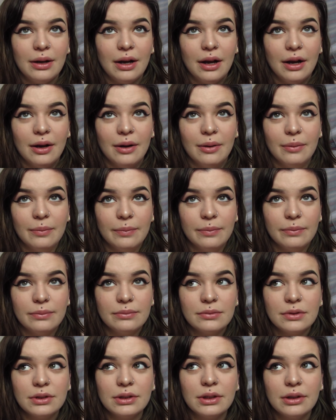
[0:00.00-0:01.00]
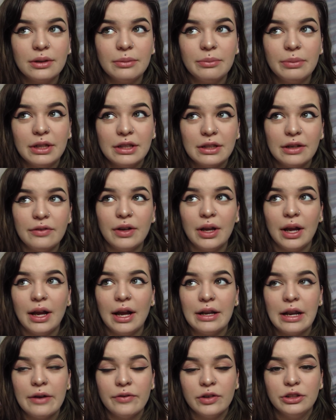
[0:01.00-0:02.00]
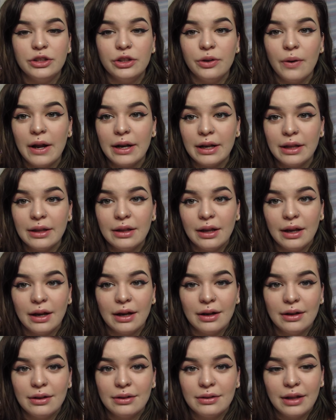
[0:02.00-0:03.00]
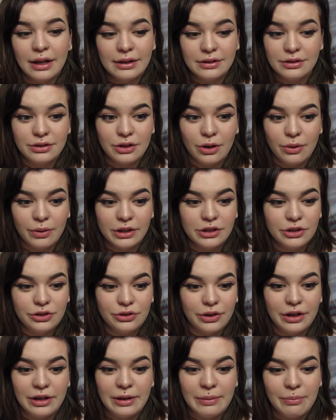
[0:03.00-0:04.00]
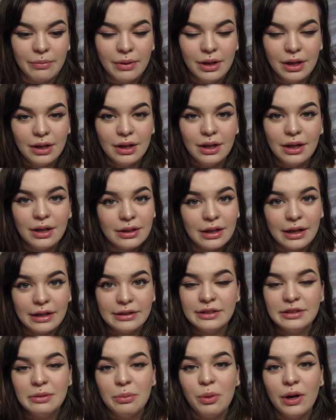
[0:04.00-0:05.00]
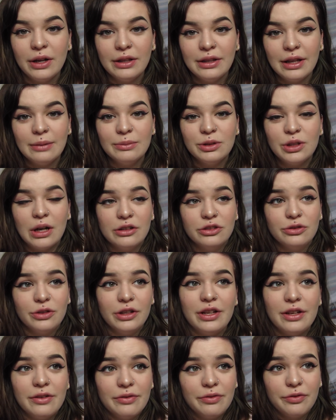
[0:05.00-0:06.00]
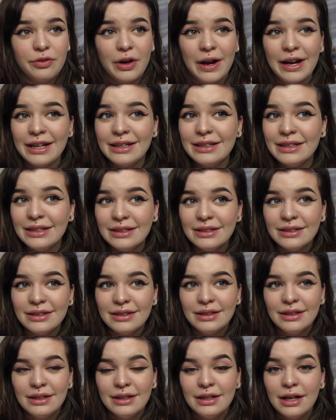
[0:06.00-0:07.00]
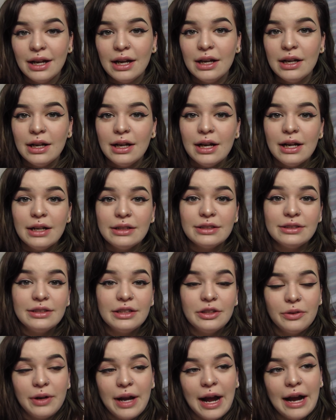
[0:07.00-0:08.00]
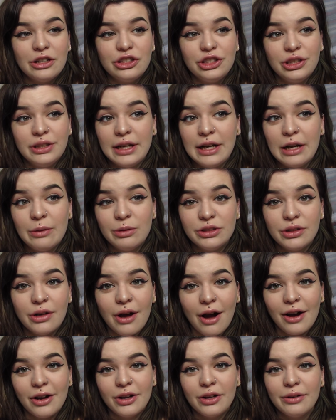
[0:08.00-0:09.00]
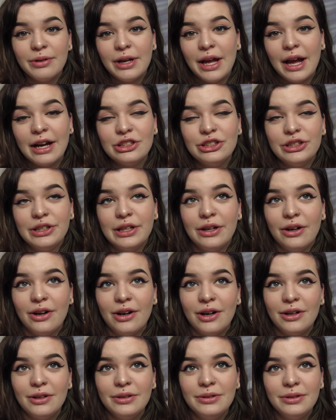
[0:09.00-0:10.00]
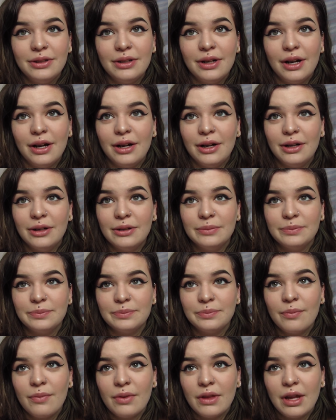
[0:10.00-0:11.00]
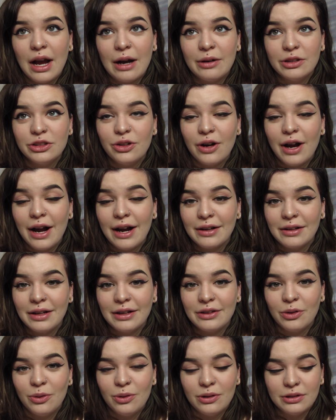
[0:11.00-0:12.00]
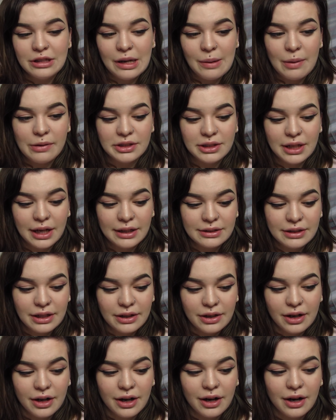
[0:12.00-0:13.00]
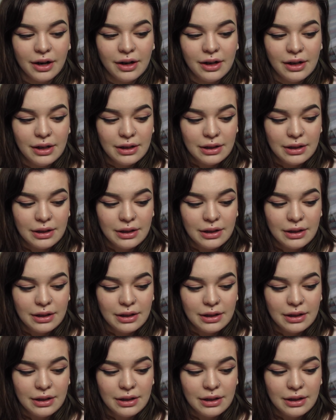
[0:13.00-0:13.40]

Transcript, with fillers: um, because I feel like I never do anything that's so extreme that I disappoint them. So I was really afraid to see the reaction, and it was not a good reaction at all. Um, I was crying like the whole time I was texting her.